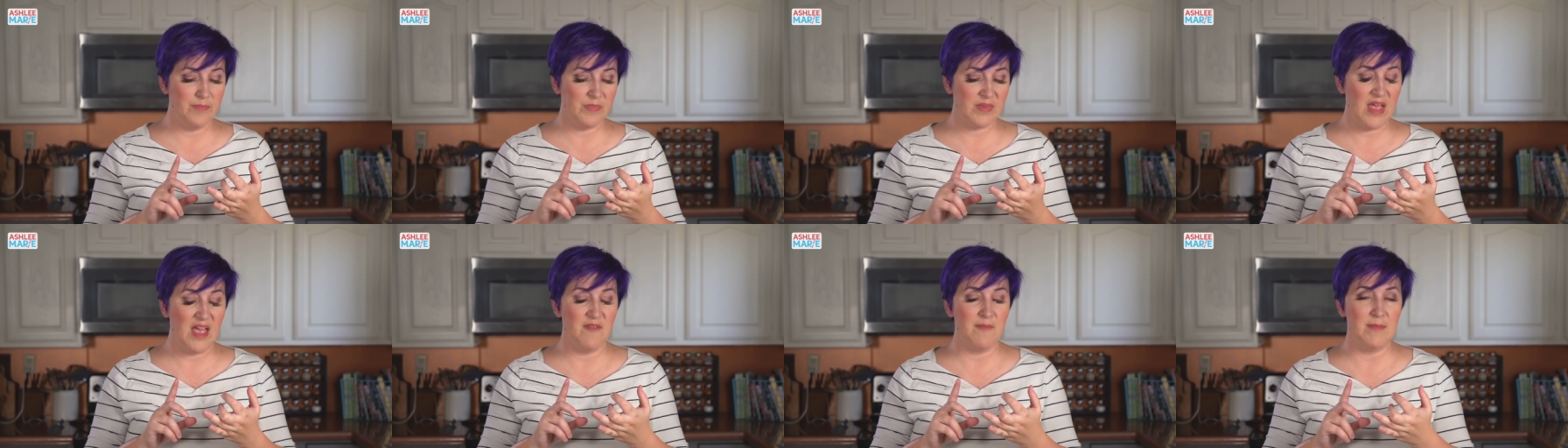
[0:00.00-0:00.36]

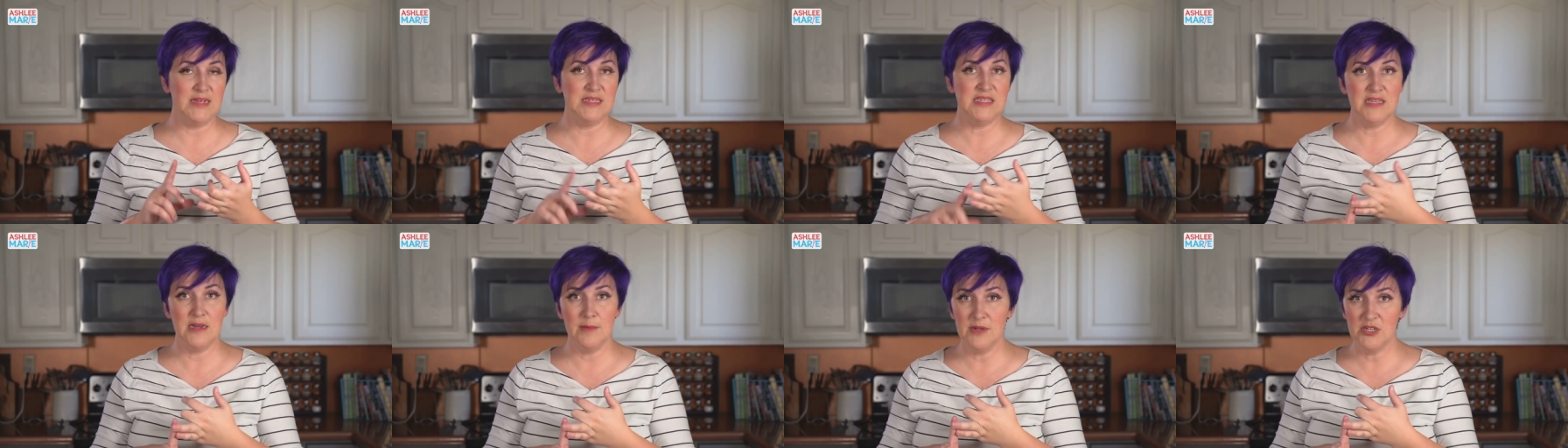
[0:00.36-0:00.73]
I have my
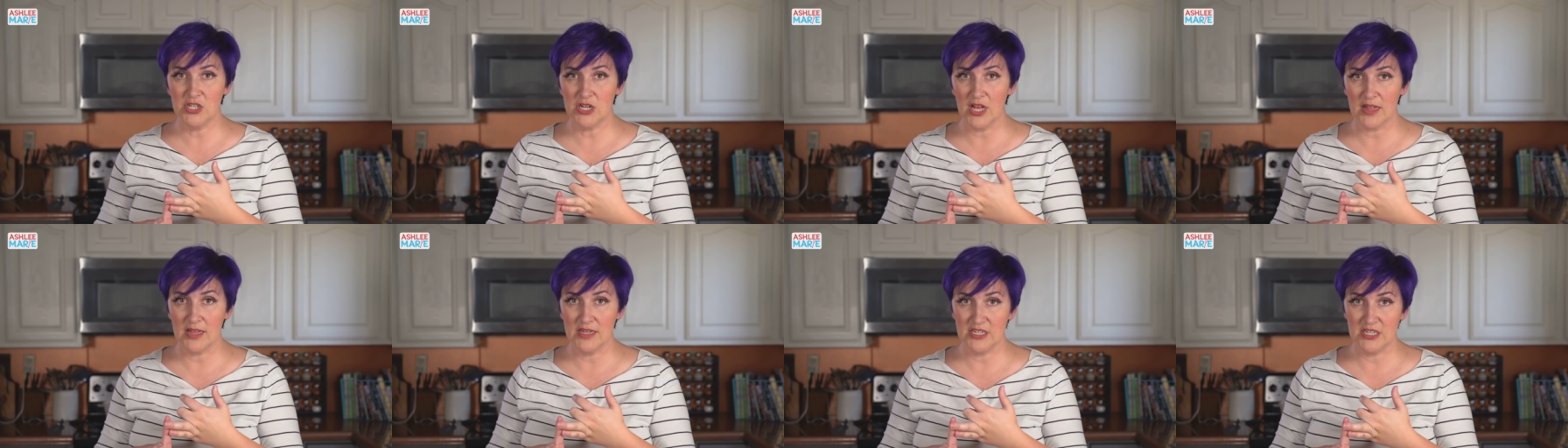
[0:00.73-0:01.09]
cinnamon
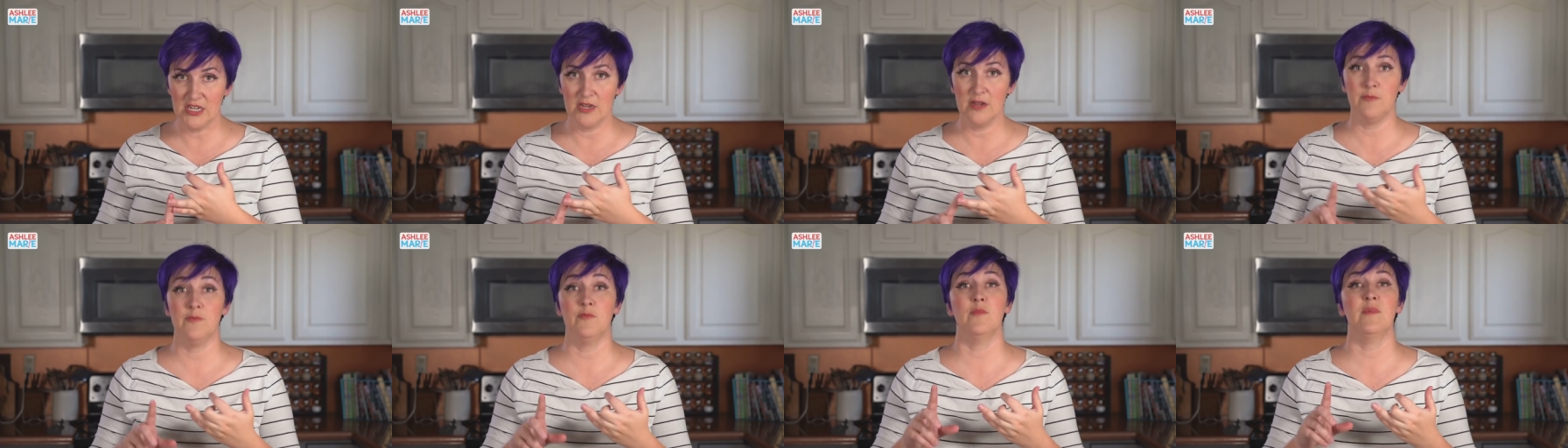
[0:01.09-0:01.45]
chocolate
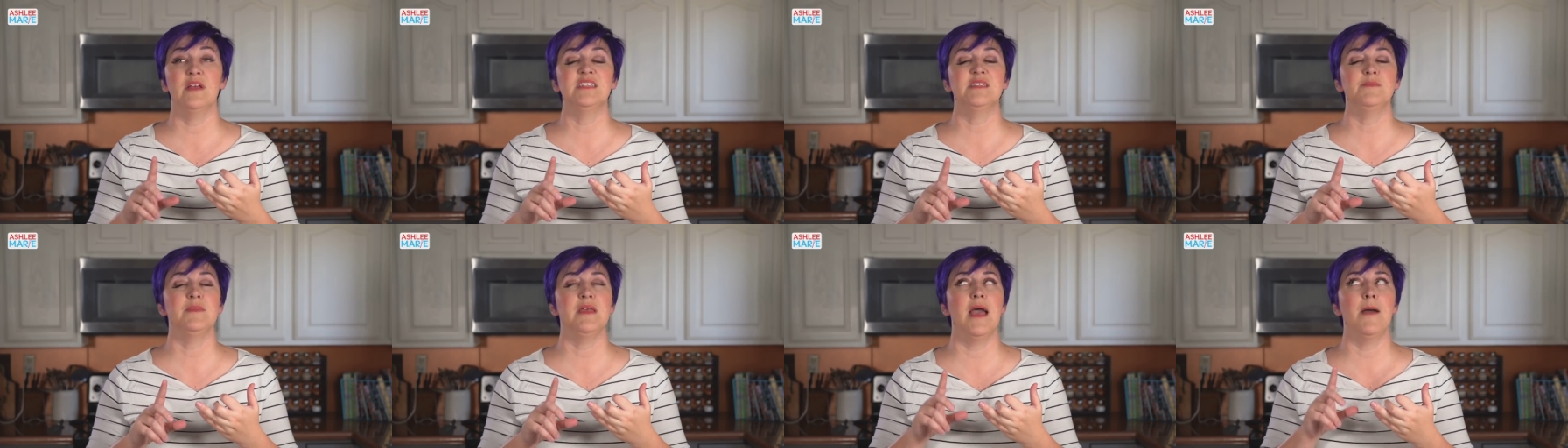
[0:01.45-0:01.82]
chip
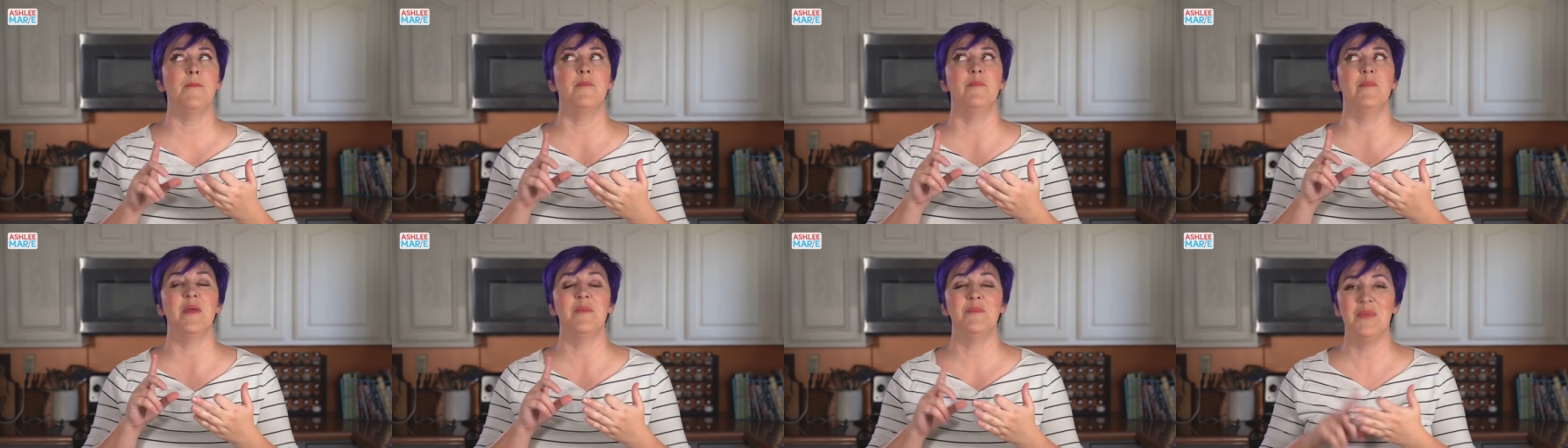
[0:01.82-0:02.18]
recipe
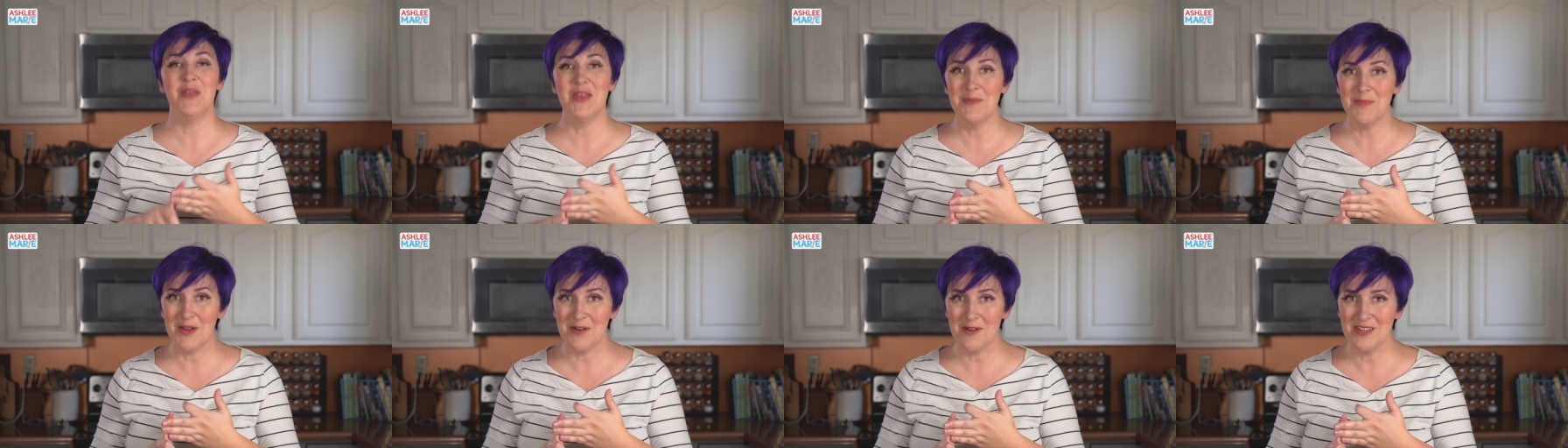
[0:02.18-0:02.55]
up, my
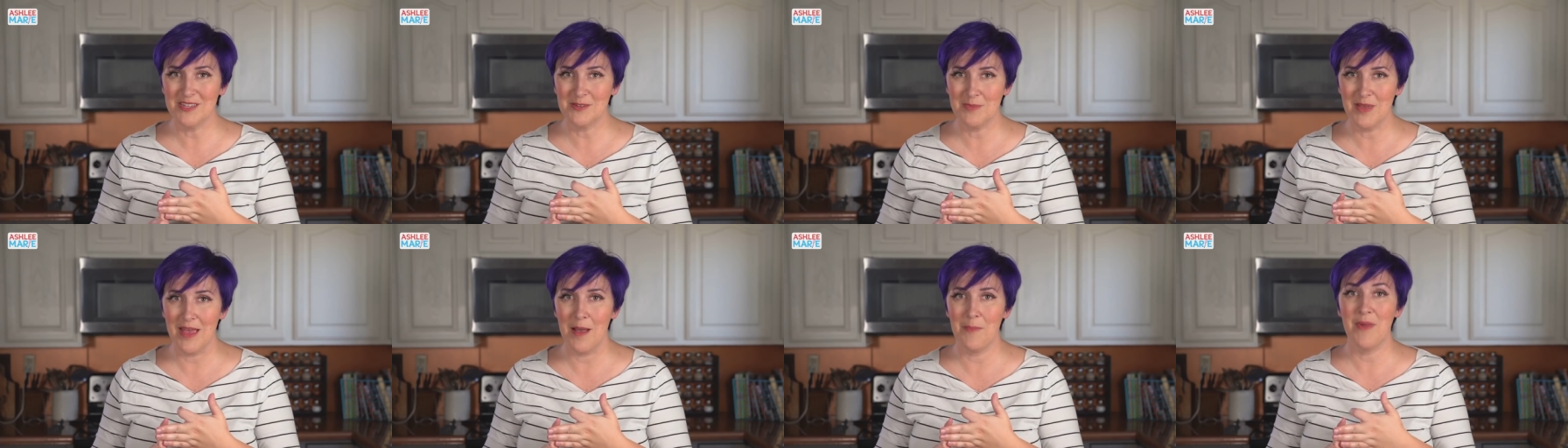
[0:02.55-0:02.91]
peanut butter
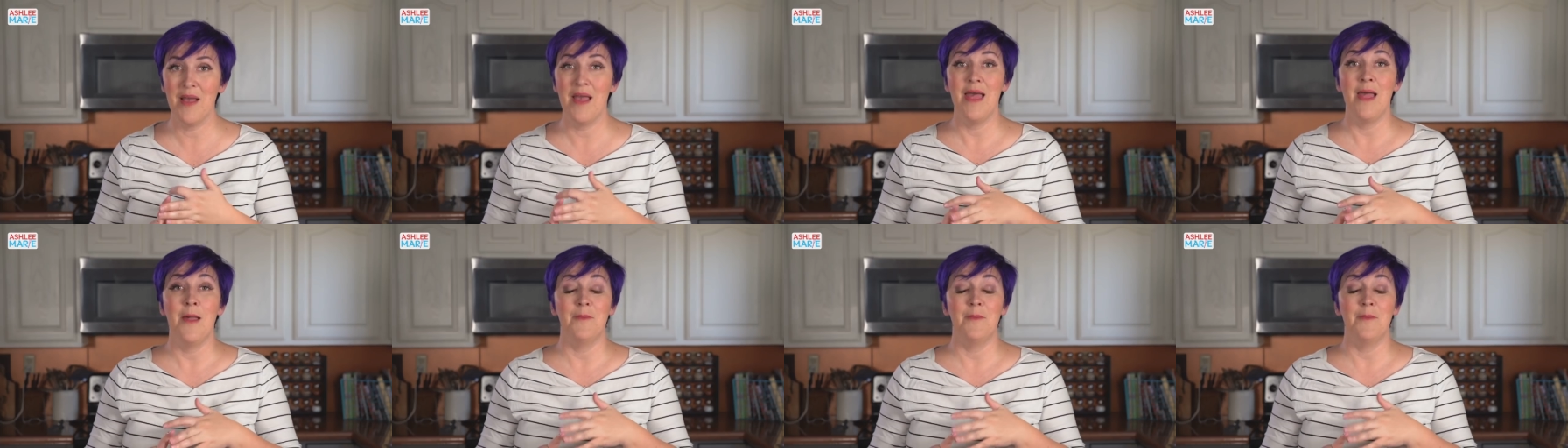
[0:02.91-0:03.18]
recipe up,